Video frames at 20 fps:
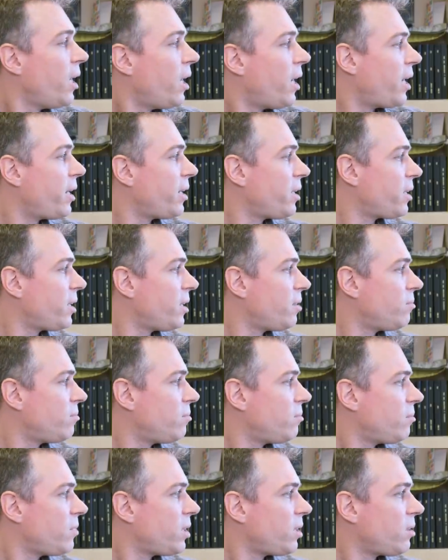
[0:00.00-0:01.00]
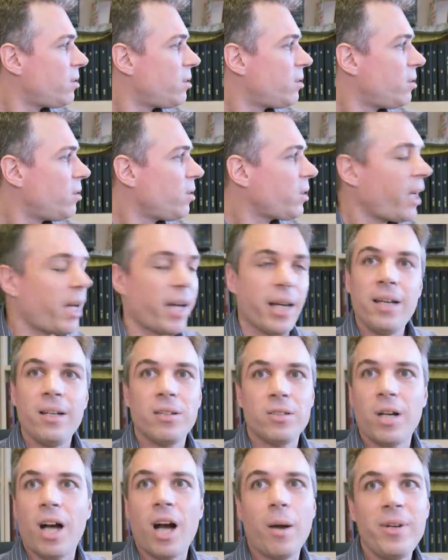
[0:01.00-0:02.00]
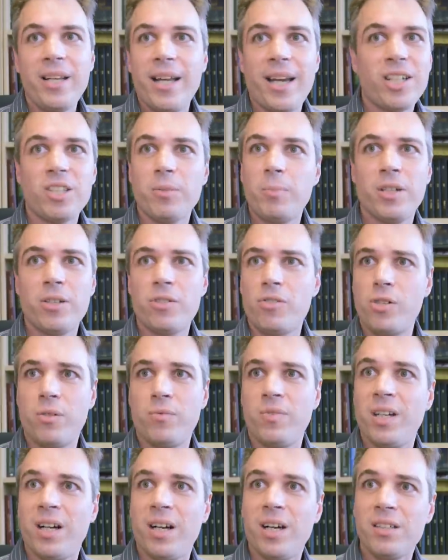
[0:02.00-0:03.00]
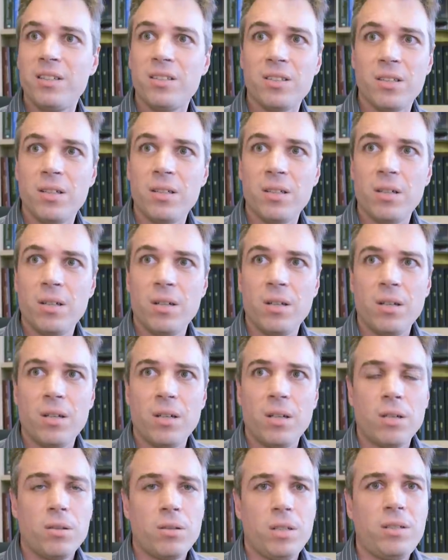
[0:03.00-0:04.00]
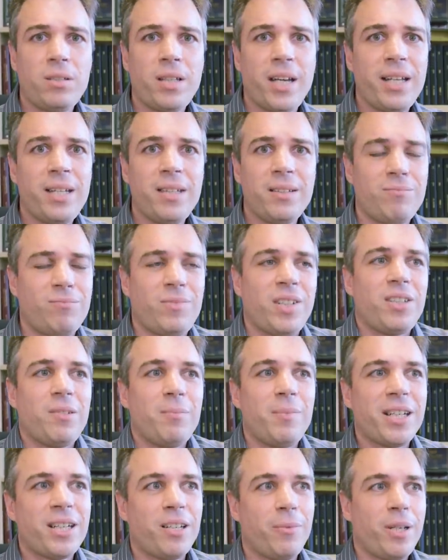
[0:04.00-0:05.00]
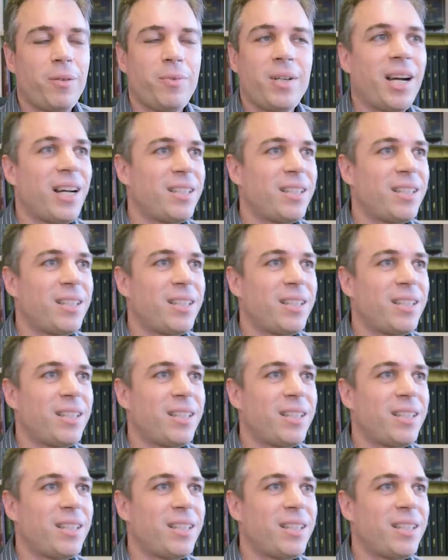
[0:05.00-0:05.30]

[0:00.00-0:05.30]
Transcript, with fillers: And, um, well, okay, so how many experts should we ask? Is there any, does it matter whether we